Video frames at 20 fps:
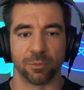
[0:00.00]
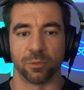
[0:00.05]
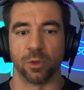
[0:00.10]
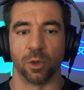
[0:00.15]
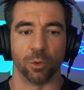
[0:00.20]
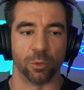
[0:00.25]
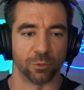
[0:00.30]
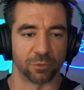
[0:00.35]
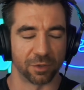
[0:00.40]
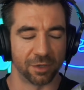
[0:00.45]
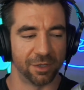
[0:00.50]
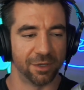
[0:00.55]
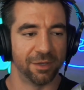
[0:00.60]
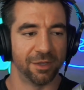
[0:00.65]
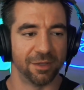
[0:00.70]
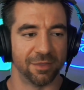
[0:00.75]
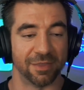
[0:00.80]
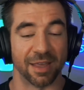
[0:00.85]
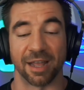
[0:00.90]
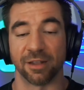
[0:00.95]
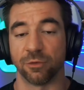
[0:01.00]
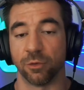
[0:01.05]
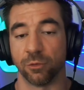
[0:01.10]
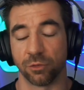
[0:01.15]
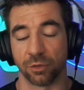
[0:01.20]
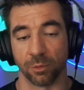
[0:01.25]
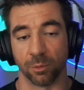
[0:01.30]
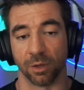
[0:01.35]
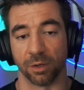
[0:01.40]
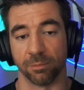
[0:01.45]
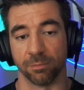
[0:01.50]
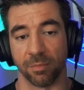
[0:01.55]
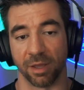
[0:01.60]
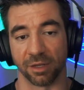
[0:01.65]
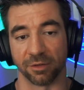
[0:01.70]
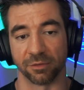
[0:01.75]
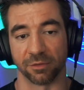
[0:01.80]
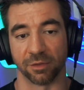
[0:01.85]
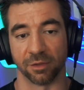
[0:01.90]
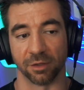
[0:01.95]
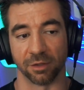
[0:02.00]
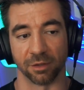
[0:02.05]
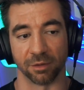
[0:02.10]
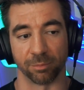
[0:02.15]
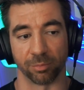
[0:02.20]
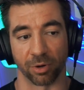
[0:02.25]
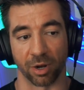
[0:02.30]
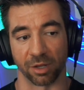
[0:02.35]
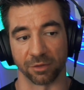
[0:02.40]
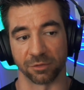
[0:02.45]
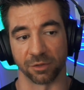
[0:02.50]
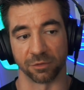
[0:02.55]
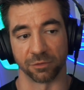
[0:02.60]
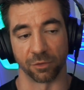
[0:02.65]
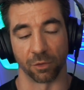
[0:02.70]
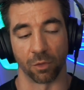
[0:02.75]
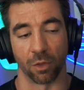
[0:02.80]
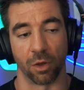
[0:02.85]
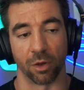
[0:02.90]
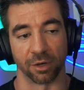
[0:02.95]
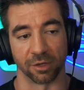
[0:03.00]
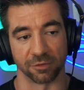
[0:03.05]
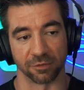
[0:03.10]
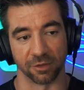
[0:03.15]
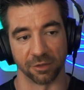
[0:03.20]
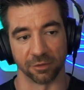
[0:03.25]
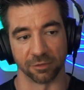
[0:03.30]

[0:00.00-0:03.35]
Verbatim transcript: those that's usually what makes the process the longest